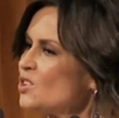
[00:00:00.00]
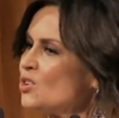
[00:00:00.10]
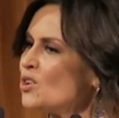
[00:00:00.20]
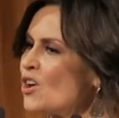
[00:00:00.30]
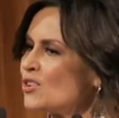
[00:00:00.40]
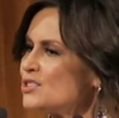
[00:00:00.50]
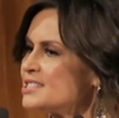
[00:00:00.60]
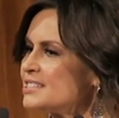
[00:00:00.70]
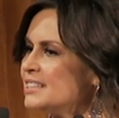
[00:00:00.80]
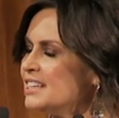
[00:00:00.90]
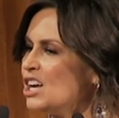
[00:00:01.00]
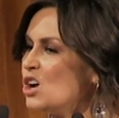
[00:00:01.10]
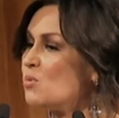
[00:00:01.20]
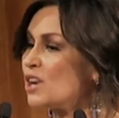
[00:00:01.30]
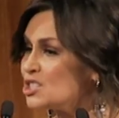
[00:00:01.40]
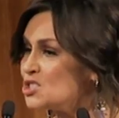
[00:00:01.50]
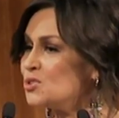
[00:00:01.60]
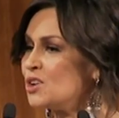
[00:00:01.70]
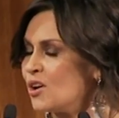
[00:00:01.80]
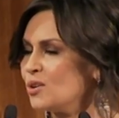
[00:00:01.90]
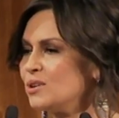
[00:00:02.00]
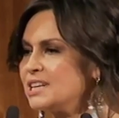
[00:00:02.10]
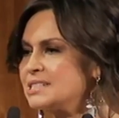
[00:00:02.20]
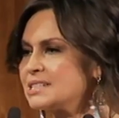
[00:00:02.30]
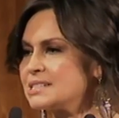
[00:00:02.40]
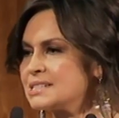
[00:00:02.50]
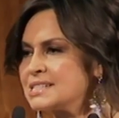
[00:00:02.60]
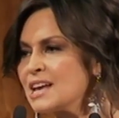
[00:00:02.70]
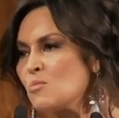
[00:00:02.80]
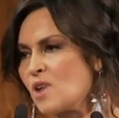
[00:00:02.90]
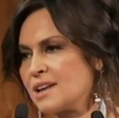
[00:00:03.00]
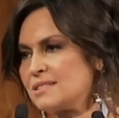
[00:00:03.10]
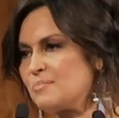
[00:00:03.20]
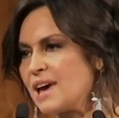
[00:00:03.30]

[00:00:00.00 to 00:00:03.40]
Who knows? What I do know is that someone